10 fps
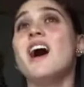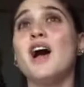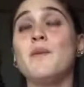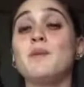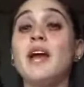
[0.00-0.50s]

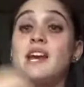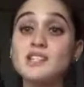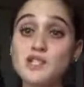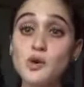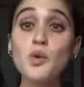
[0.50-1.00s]
And I
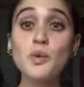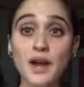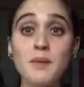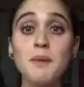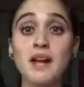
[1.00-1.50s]
do
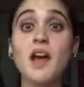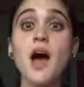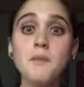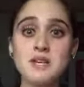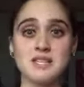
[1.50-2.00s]
recommend
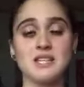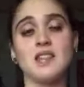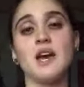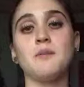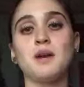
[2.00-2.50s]
hummus to
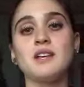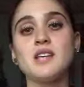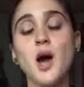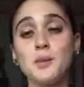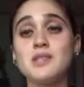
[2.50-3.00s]
them because
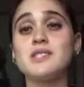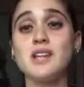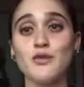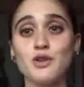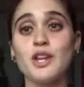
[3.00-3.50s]
hummus
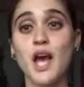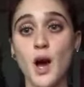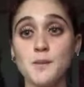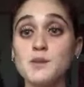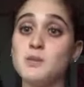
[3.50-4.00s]
definitely
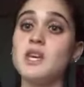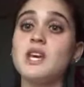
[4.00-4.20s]
helps me